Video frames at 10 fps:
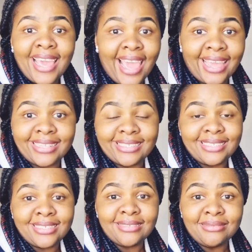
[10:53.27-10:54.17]
and
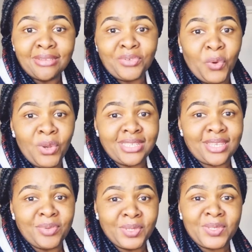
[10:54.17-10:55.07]
not always
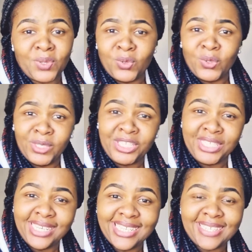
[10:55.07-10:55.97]
give me the
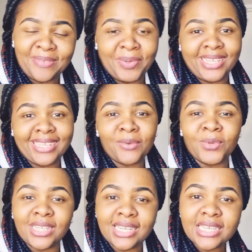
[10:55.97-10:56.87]
solutions, but he
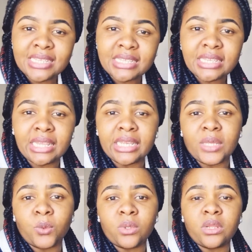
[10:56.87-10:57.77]
would listen and he
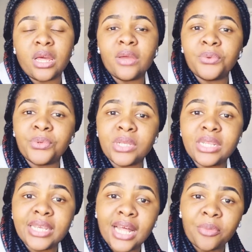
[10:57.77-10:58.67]
will
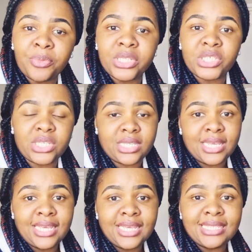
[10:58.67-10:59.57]
really help me just
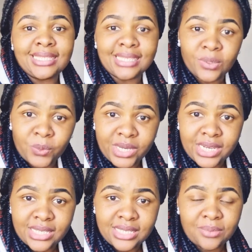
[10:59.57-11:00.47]
deal with
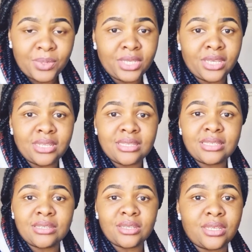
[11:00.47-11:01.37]
it,
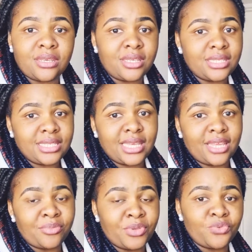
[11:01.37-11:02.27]
because it
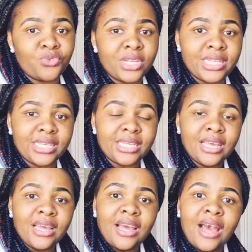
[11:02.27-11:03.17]
can be really
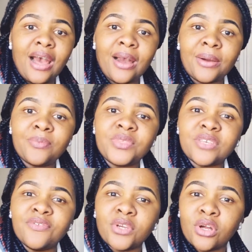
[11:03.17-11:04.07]

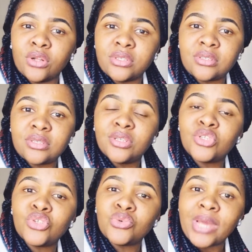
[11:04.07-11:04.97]
difficult
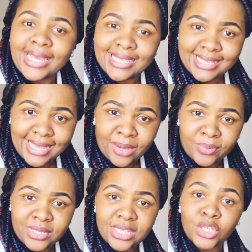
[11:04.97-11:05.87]
to
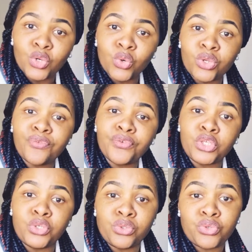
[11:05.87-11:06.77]
accept in order for
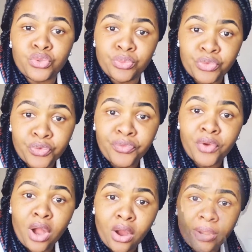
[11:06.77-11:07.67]
you to move
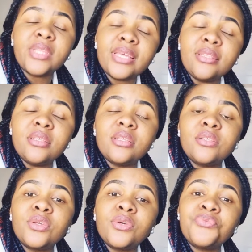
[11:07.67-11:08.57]
on. So then
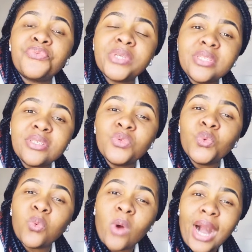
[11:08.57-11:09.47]
the
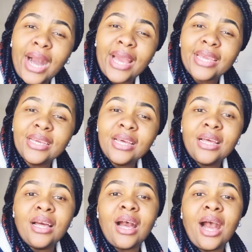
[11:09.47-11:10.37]
reason why
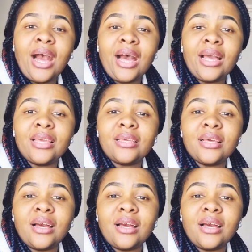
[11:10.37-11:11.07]
I